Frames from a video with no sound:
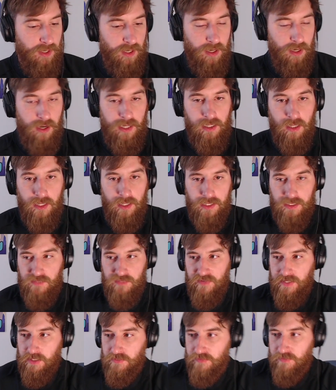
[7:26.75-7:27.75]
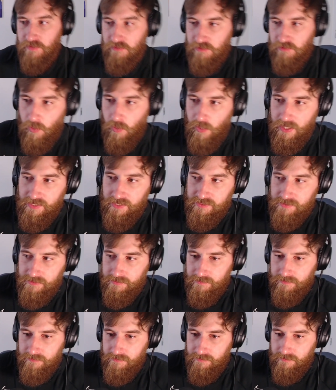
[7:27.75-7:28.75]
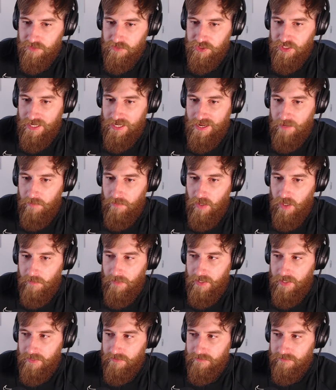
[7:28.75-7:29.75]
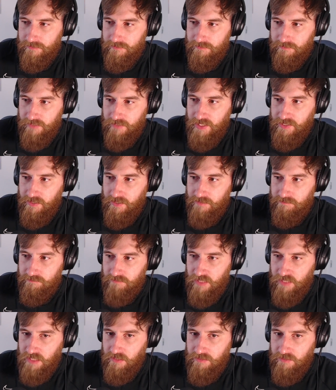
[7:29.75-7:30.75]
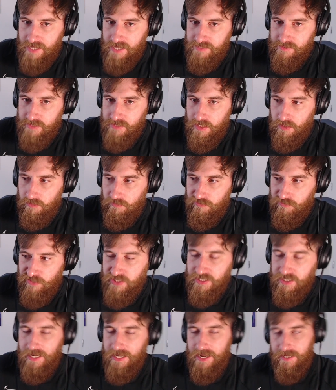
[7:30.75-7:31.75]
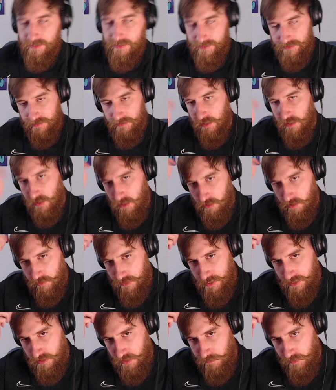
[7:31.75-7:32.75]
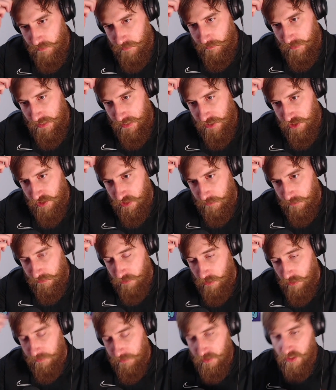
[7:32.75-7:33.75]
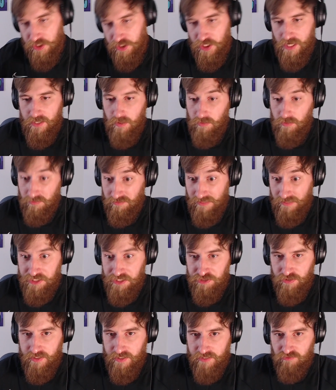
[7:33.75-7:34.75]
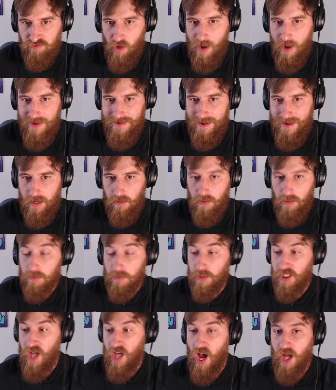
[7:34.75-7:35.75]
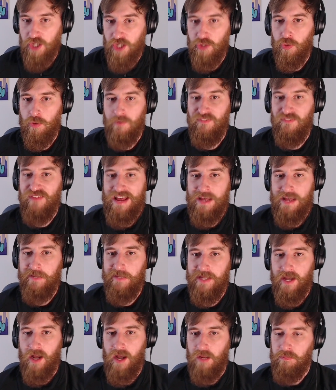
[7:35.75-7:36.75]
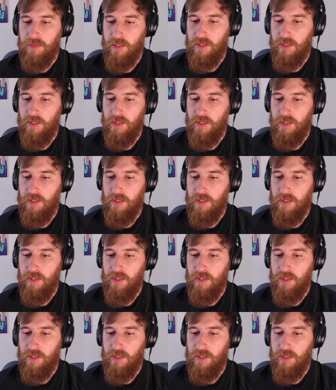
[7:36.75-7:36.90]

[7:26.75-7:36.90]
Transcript: Hi guys, thanks for the request. Shout out my man. Get your get your nans out. Free the lads. I'm gonna go now. It's been a pleasure. Subscribe to the channel. Literally right now. I'll cut your family up.